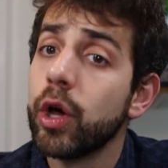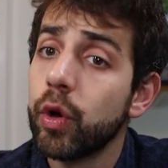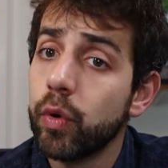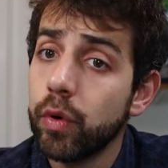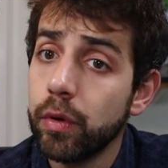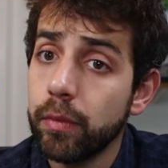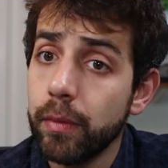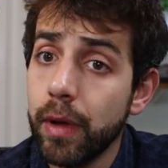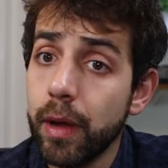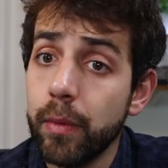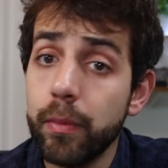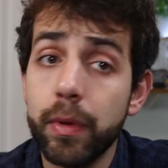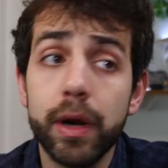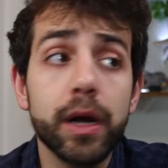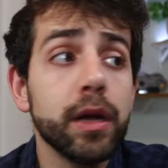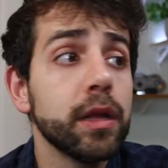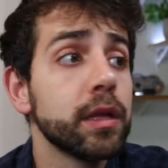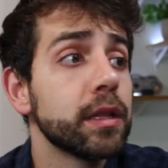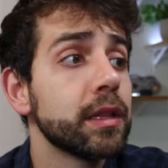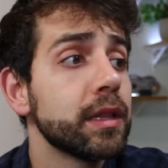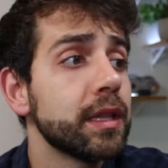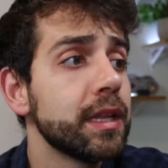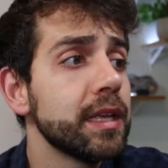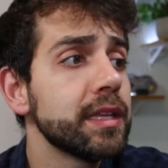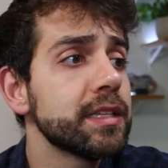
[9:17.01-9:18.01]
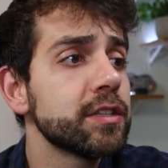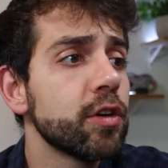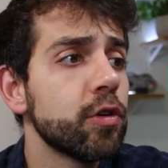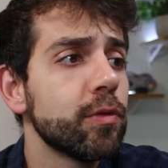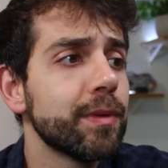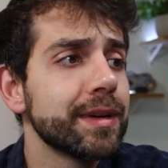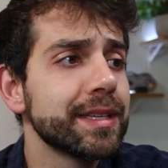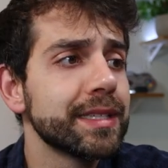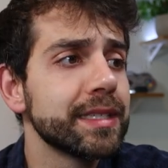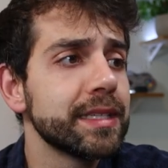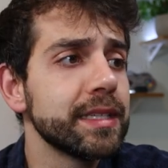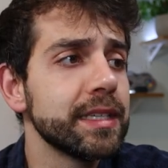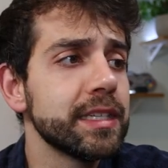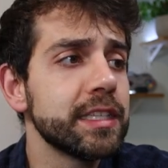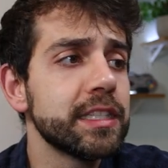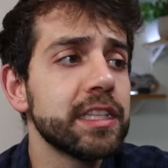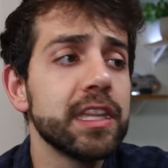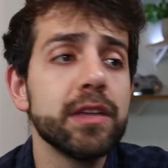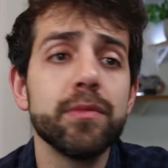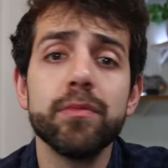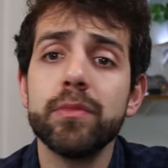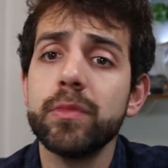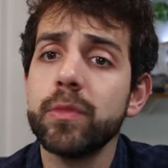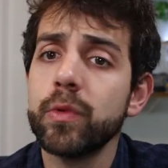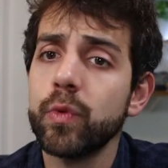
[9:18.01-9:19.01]
Remember, this home
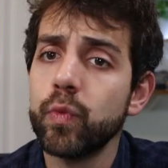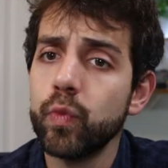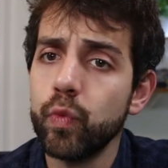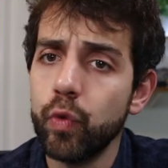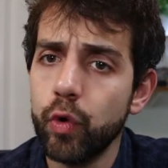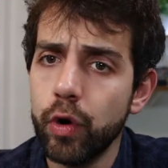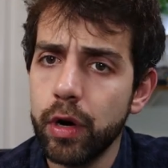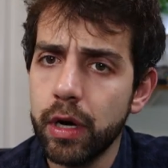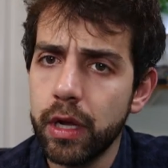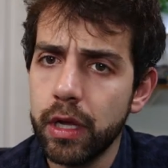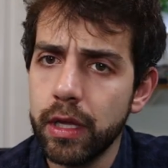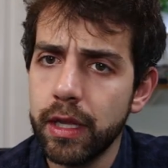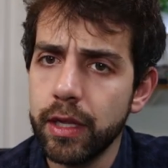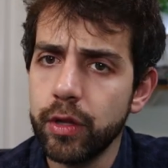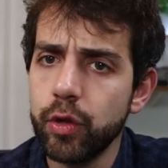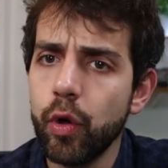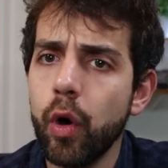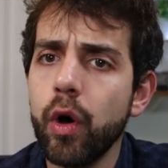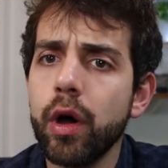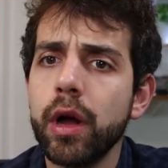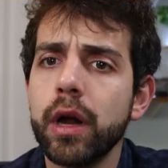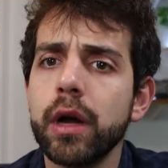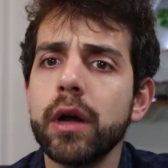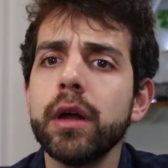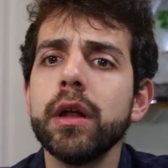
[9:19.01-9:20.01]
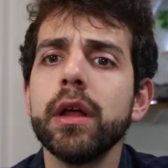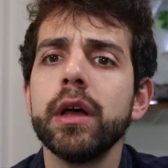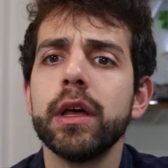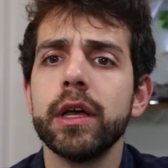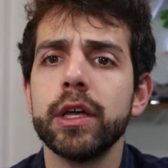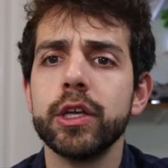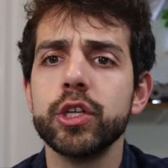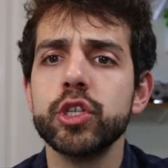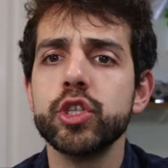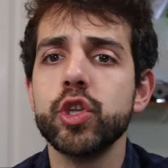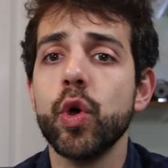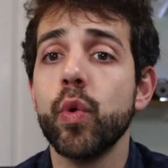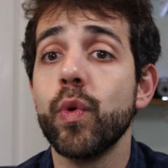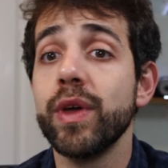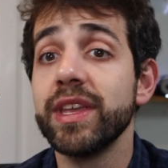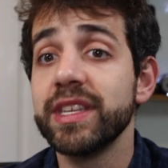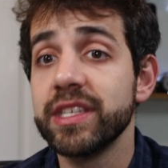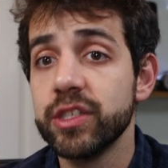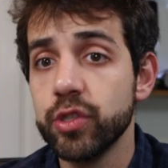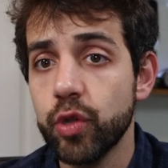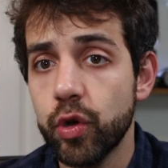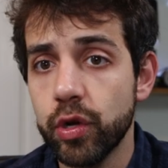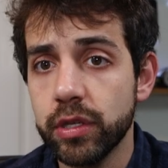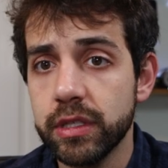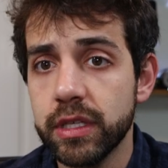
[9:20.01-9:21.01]
assistant works in a Docker, so
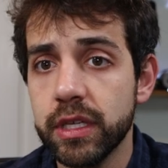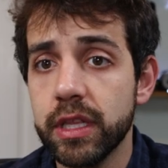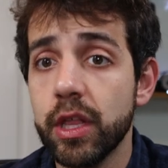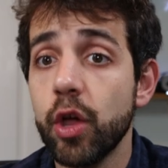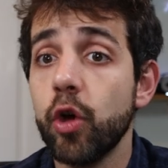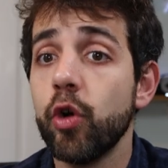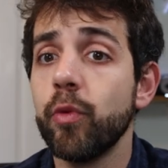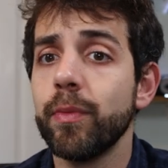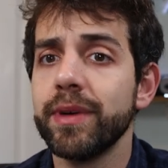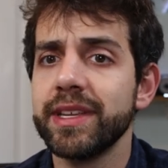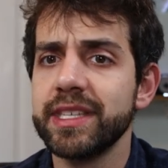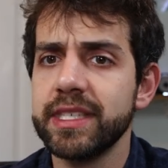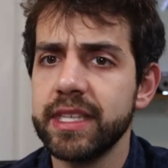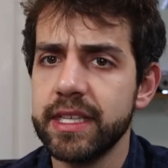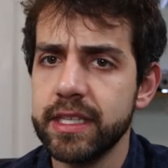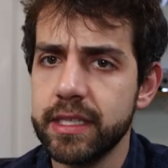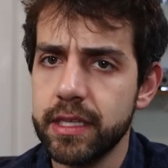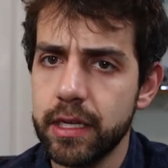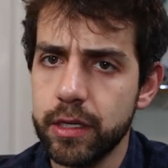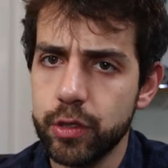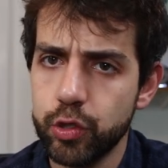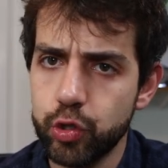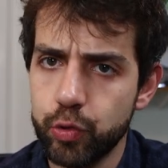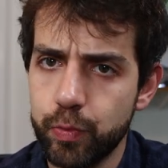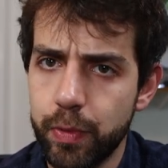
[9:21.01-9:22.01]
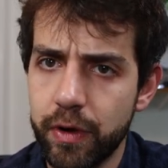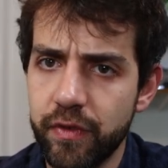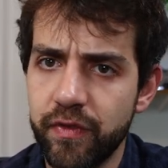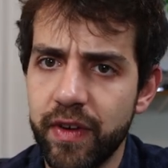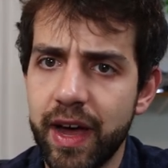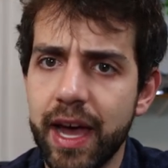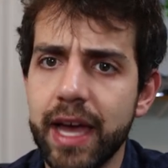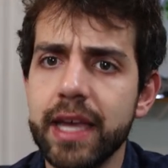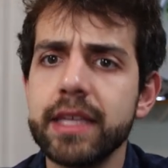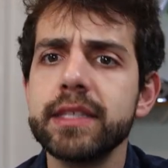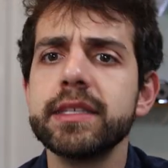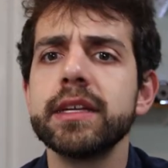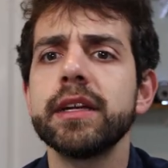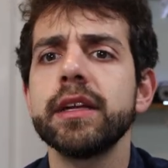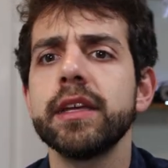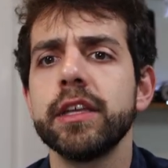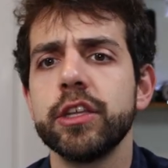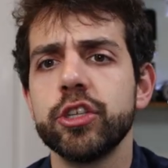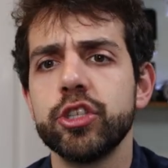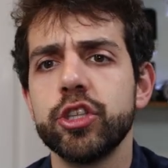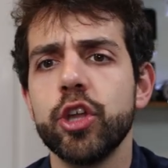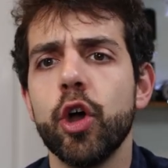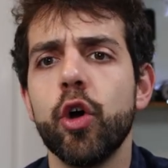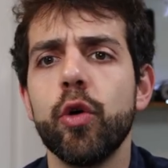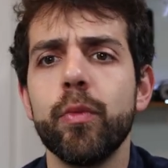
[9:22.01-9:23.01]
it's not the home assistant supervisor,
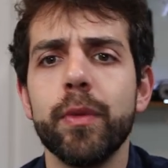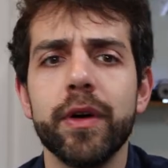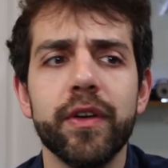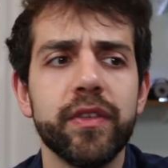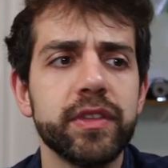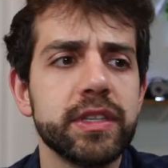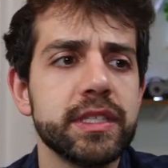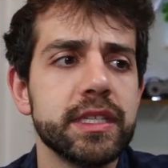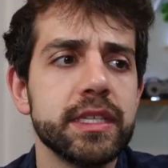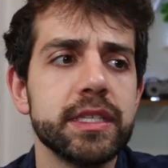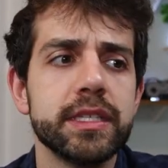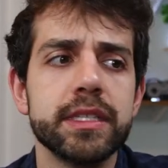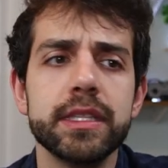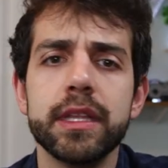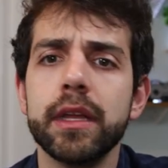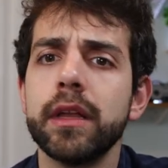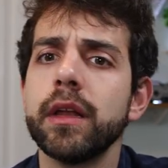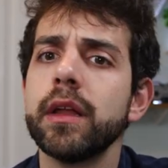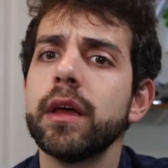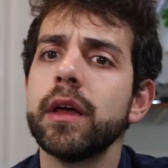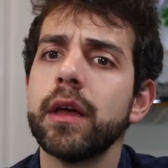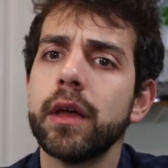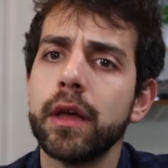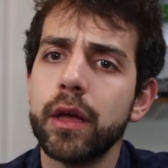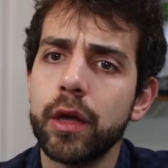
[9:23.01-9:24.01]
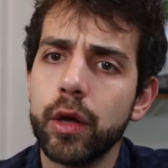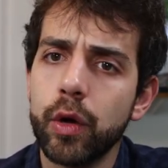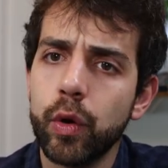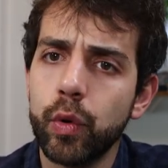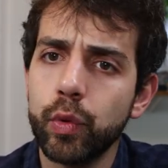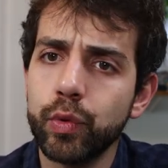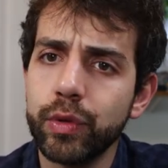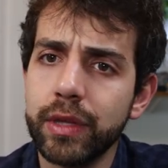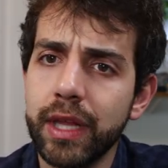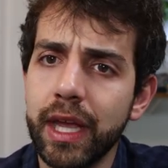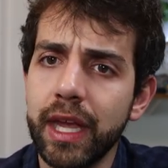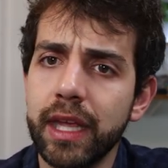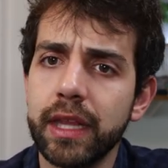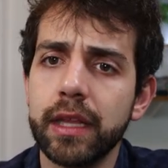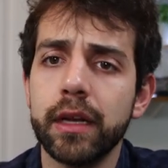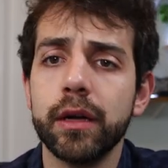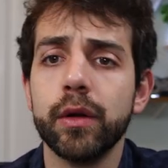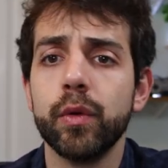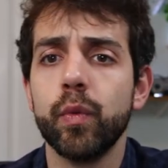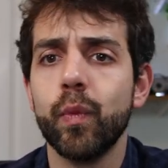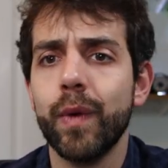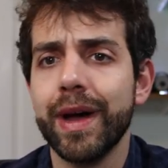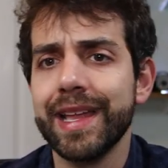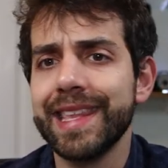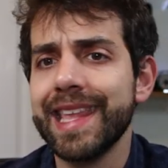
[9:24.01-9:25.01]
it's the home assistant container.
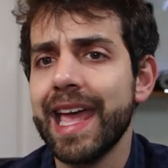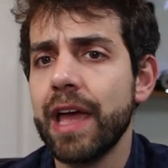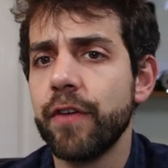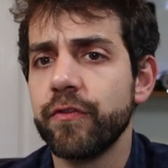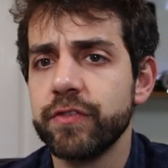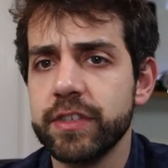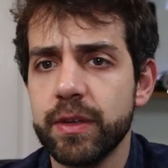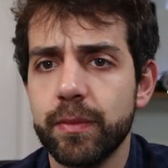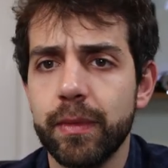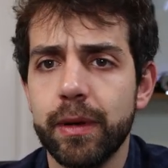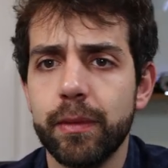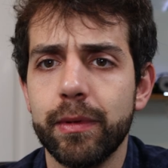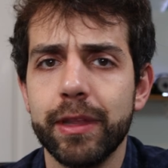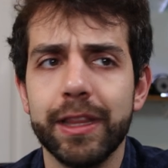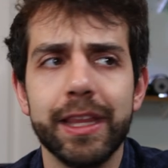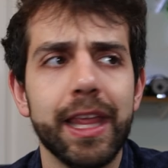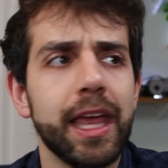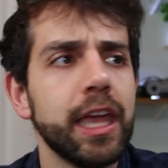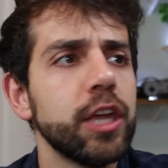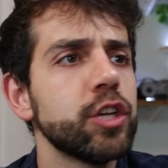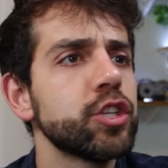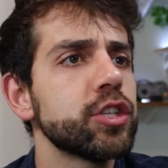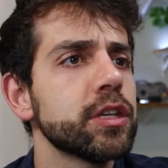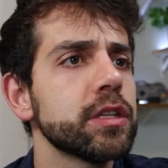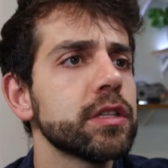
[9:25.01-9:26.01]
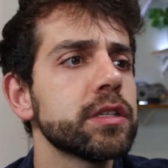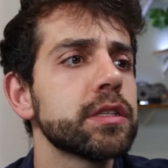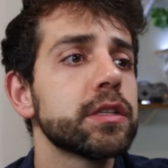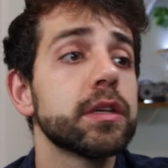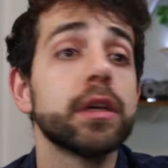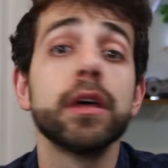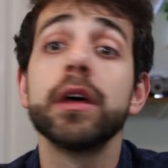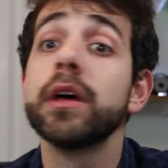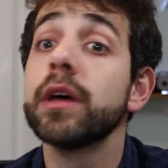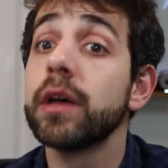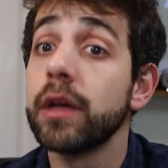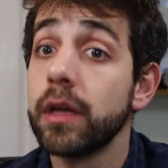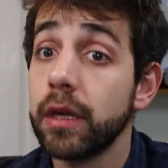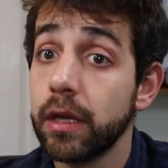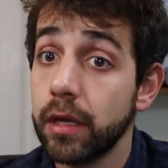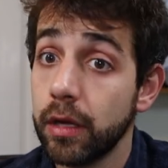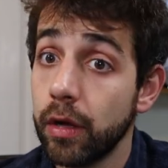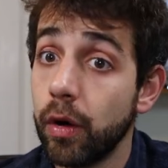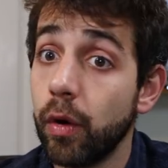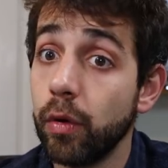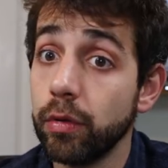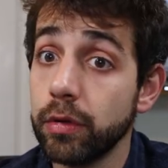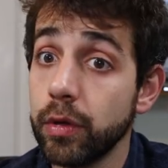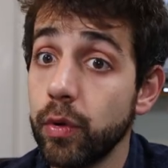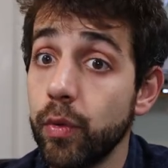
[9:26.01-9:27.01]
What have some limitations,
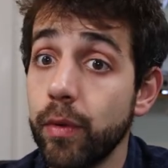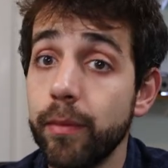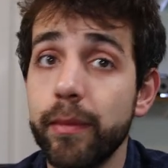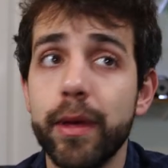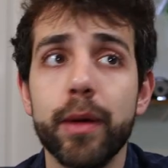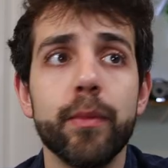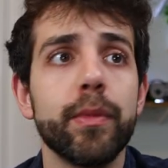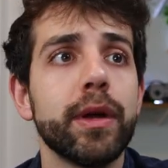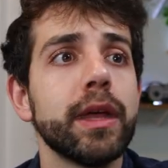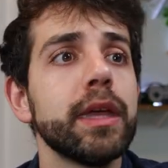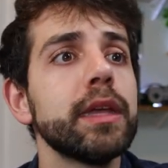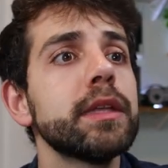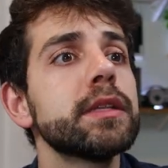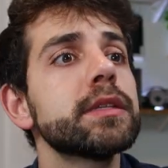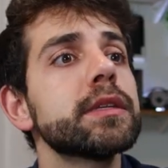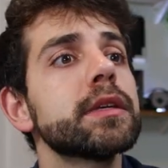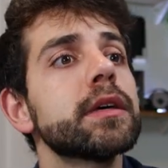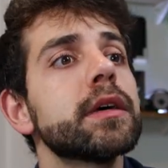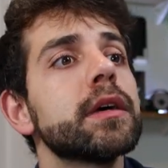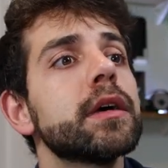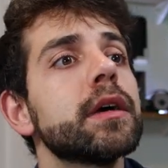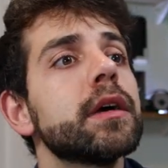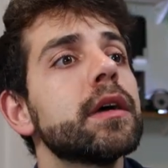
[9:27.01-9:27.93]
only remember it.